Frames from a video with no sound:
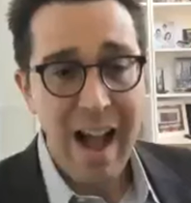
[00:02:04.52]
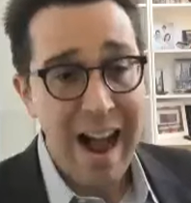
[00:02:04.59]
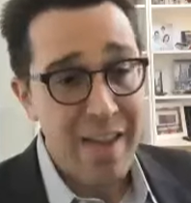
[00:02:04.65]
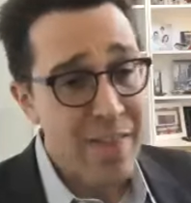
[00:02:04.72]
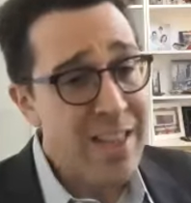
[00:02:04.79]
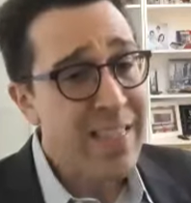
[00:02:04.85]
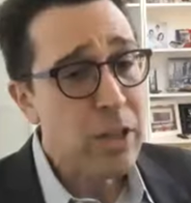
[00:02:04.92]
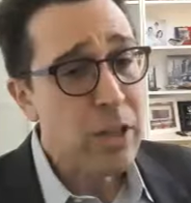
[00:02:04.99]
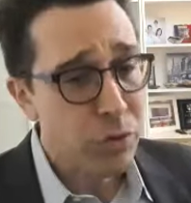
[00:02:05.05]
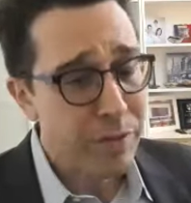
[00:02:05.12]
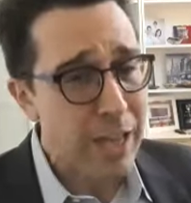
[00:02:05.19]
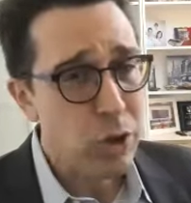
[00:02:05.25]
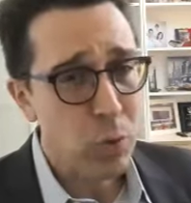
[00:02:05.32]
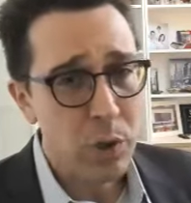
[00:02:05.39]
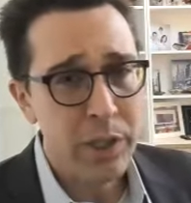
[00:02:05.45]
I think that's,
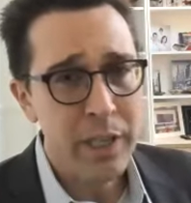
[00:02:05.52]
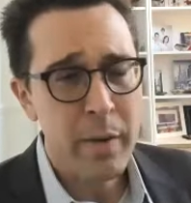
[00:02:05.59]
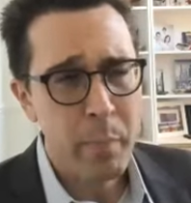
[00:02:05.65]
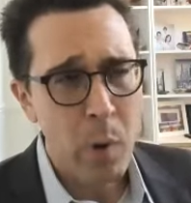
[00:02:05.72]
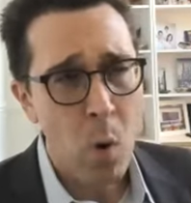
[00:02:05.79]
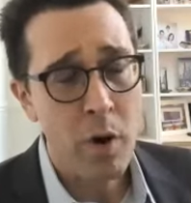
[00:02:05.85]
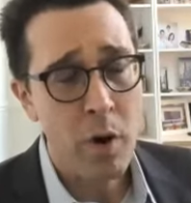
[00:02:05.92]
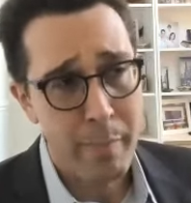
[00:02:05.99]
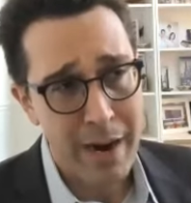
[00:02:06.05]
that's really important,